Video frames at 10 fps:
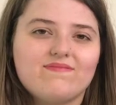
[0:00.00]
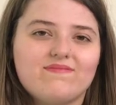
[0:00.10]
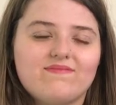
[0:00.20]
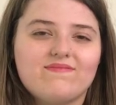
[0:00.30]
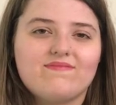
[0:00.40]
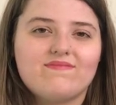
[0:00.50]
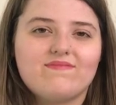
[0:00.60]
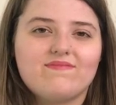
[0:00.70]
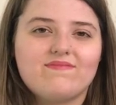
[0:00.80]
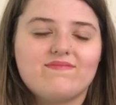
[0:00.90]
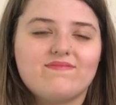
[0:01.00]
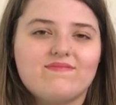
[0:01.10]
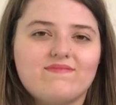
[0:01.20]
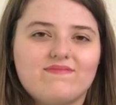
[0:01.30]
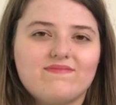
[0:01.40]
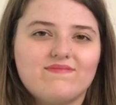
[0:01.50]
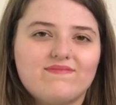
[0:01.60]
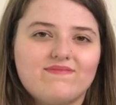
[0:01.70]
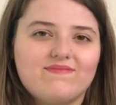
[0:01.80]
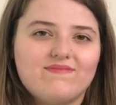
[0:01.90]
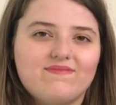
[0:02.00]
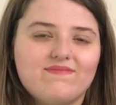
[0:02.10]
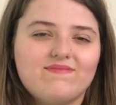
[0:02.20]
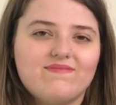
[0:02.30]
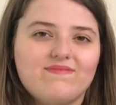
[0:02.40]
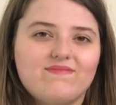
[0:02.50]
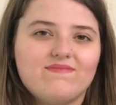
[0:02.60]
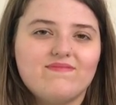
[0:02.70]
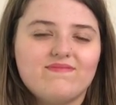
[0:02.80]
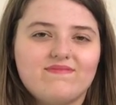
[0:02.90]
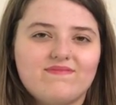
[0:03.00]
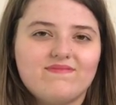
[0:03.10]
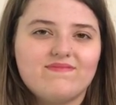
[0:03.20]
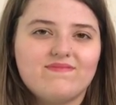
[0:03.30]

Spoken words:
[no speech]